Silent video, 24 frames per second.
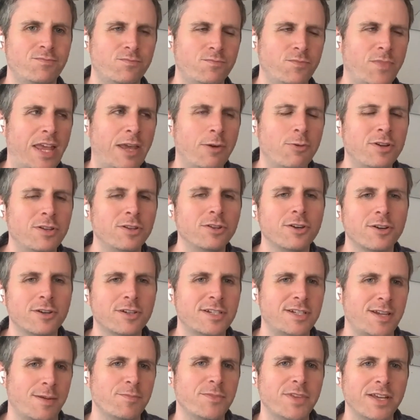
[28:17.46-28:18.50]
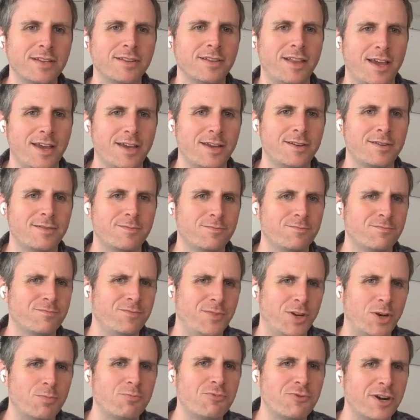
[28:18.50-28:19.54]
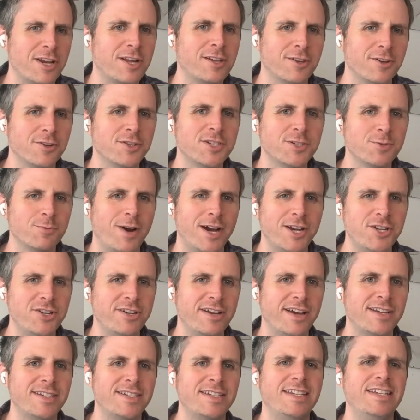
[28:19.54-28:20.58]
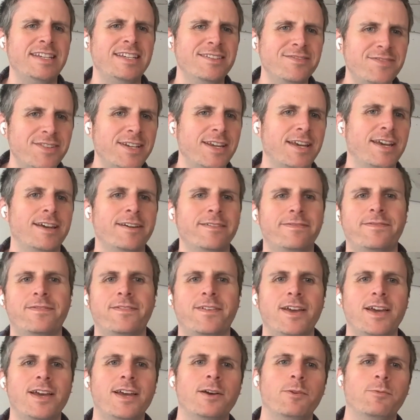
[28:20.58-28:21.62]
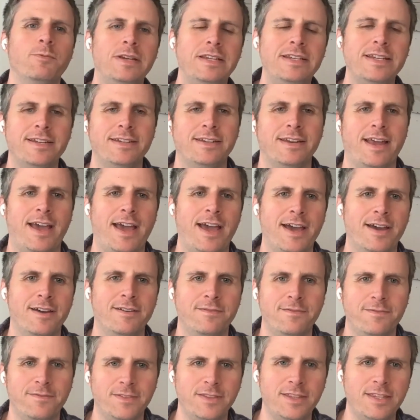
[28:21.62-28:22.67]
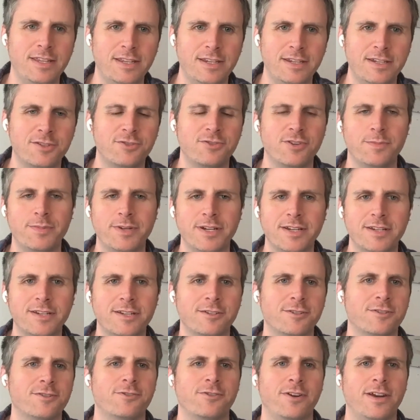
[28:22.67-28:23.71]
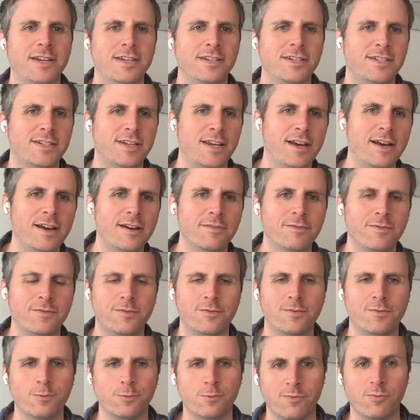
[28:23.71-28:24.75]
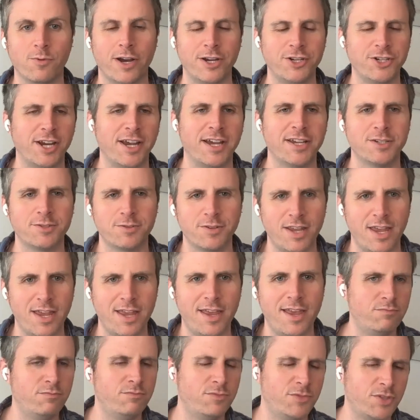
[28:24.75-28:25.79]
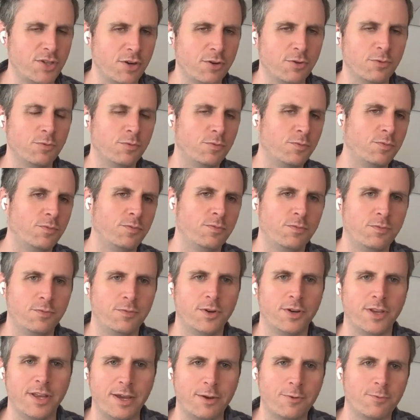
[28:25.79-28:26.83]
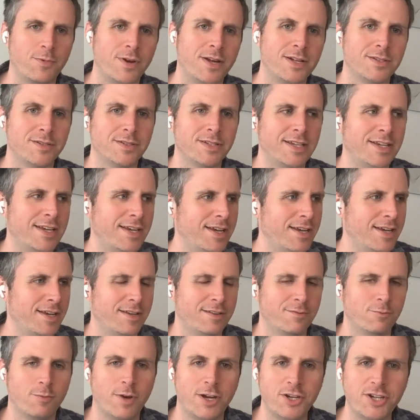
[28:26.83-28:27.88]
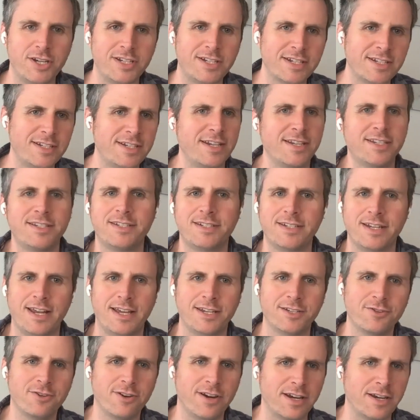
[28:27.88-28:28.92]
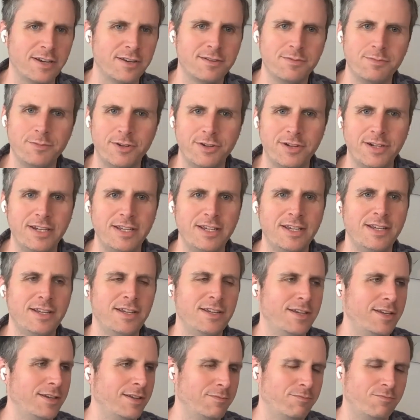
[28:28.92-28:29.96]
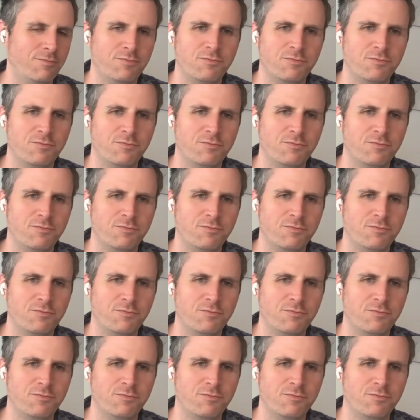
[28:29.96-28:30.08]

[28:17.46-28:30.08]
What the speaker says: it would look something like, pretty close to YJS, even if we didn't have the distributed constraints of YJS. So we were like, well, YJS exists. It has great community,